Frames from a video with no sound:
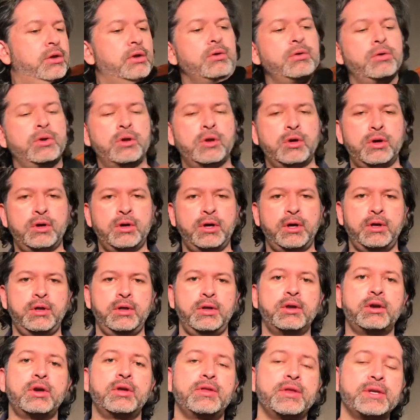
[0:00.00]

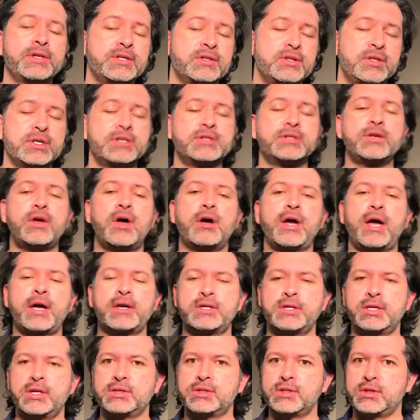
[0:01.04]
This song
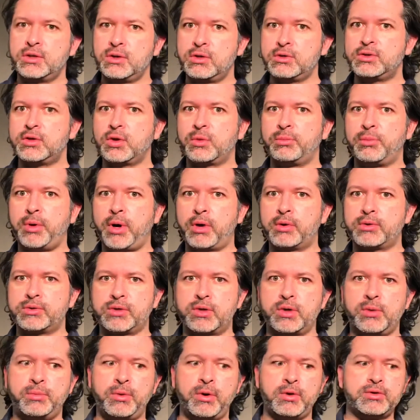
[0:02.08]
actually doesn't use your bow, so
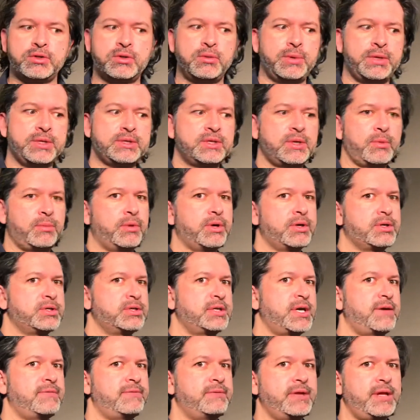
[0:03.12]
your bow should be somewhere
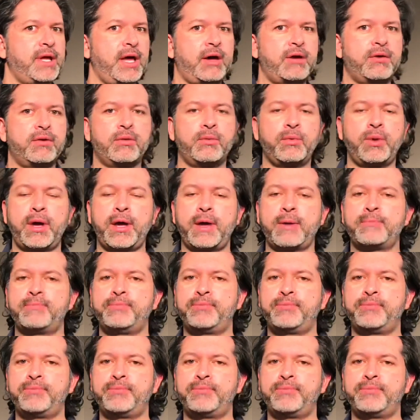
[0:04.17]
safely out of the way.